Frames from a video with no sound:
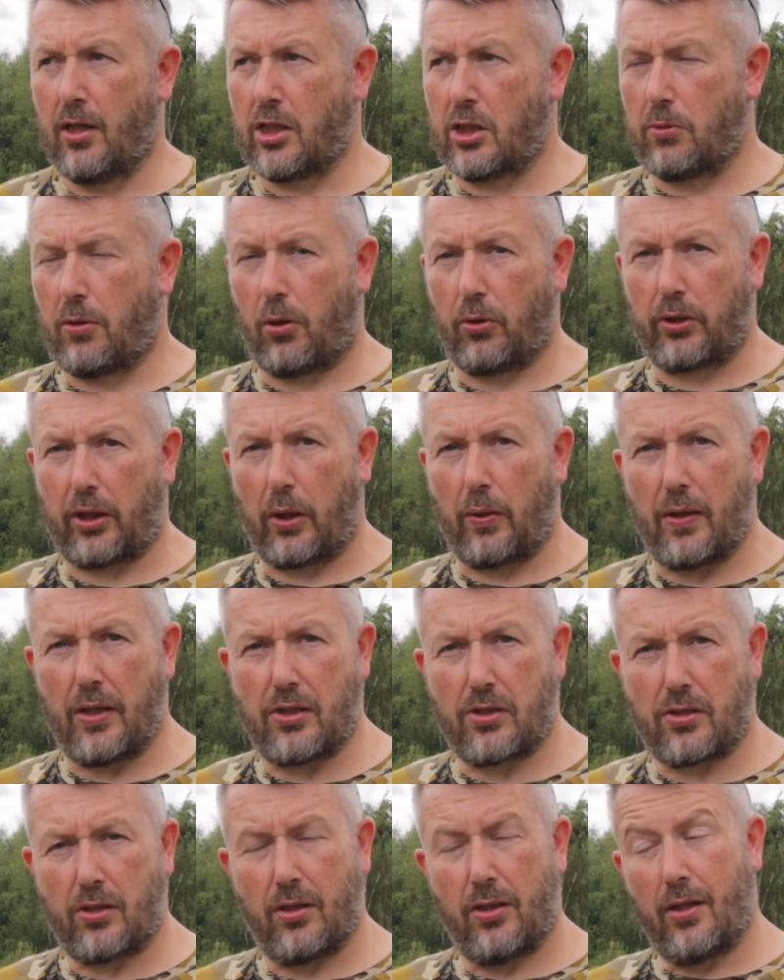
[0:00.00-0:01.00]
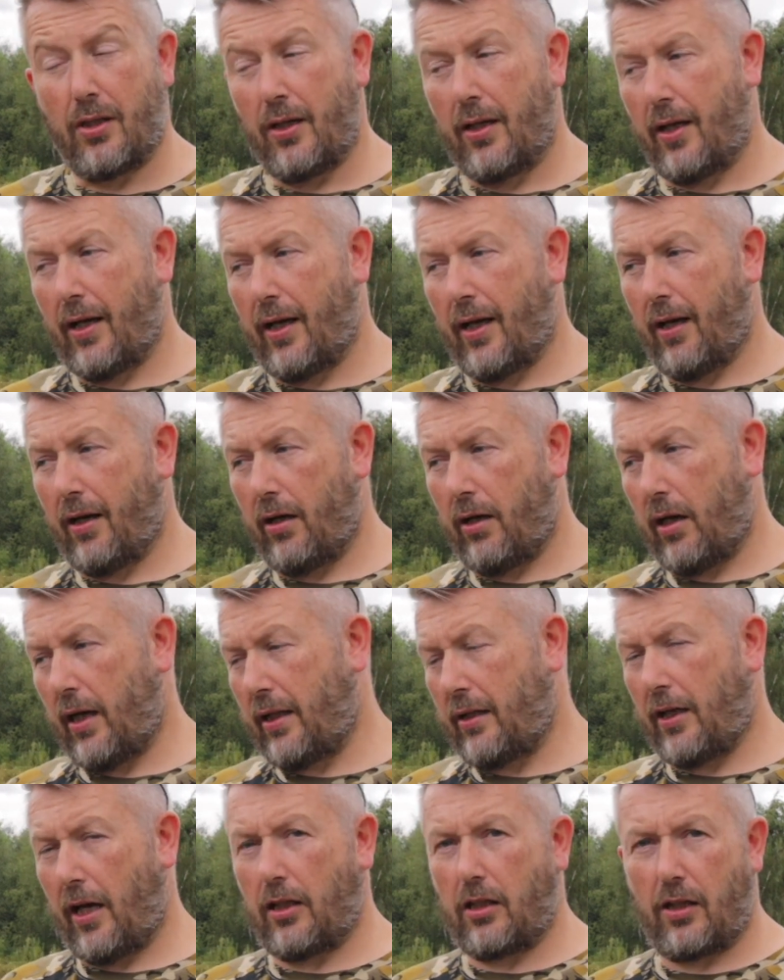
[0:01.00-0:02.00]
So what we'll do is,
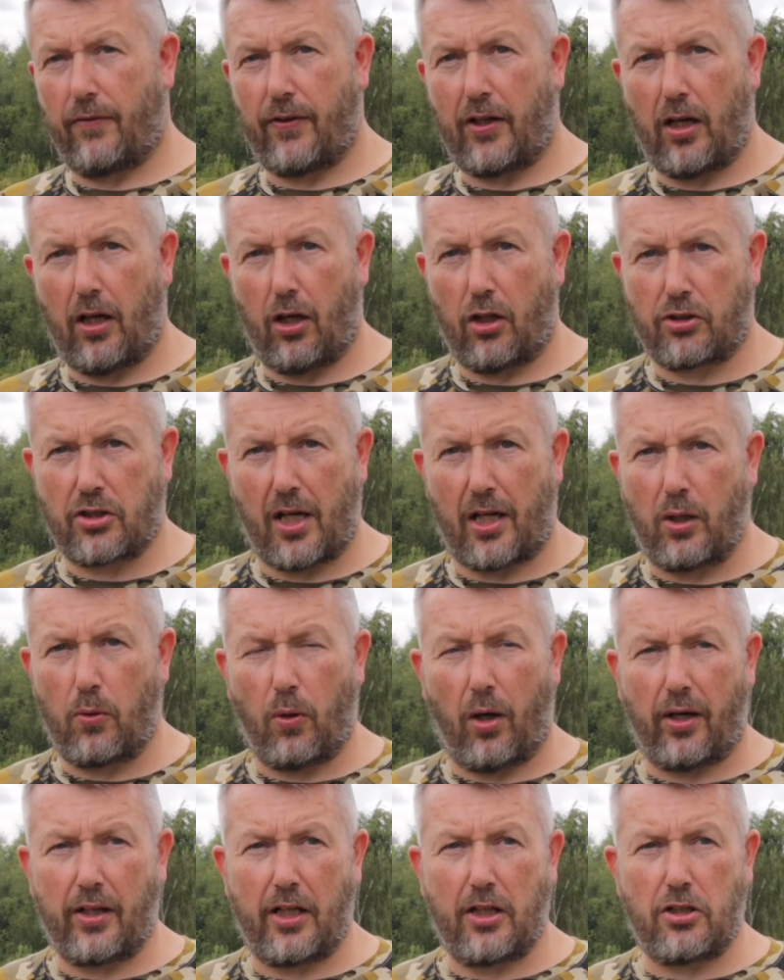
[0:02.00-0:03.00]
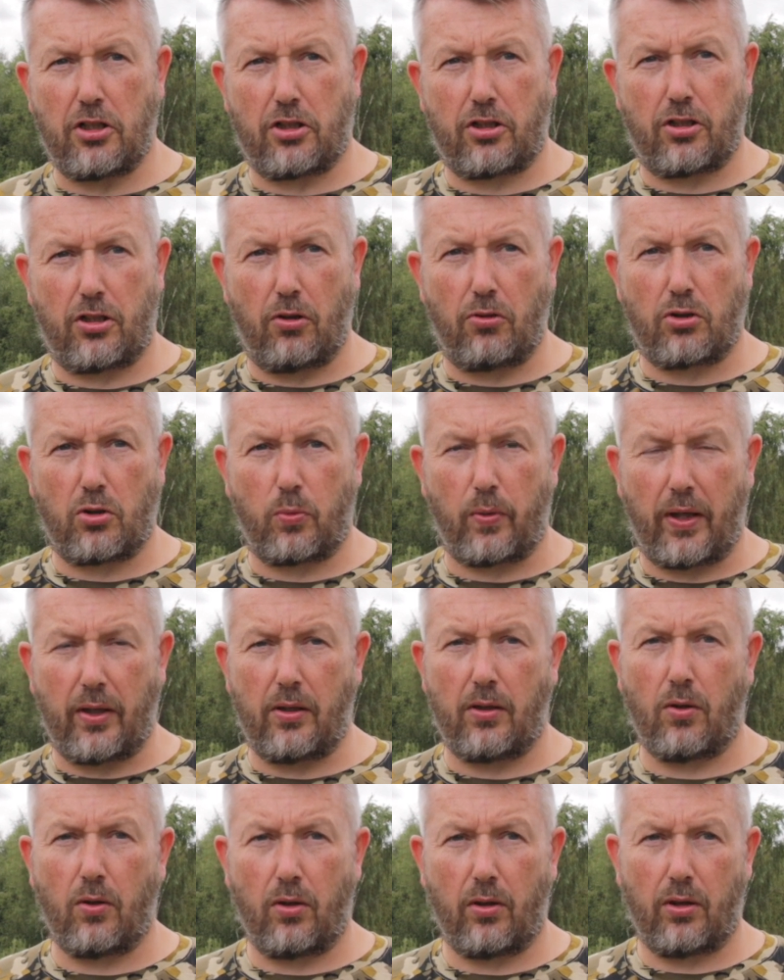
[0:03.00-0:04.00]
at the end of the video, I'll tell you what I need you to do to
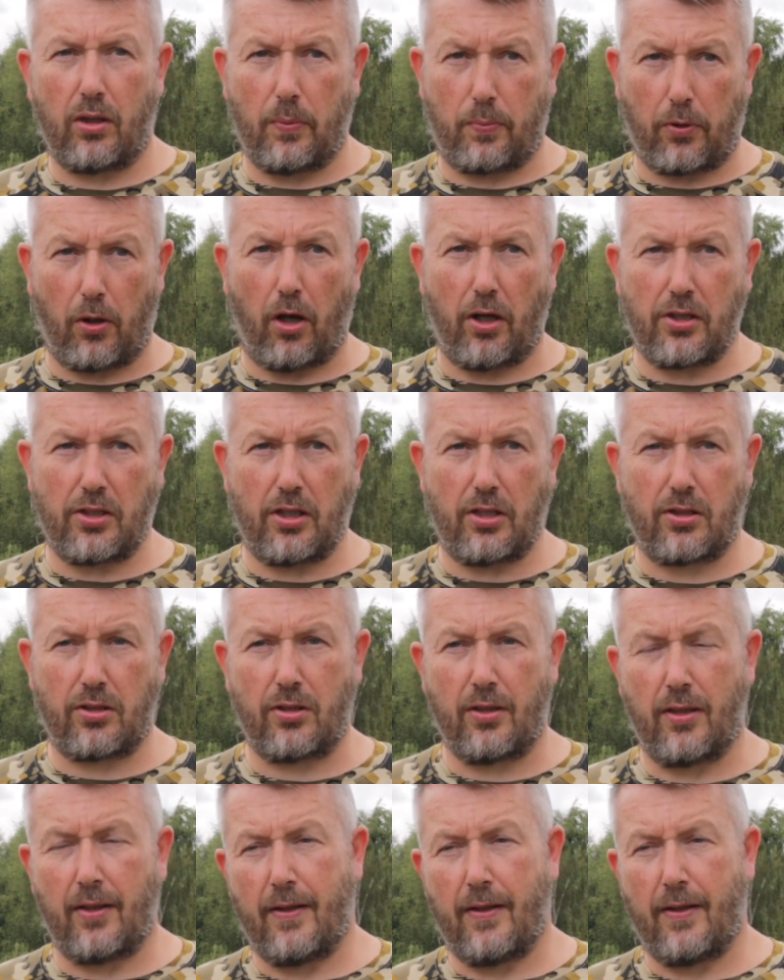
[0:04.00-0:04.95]
win the prizes.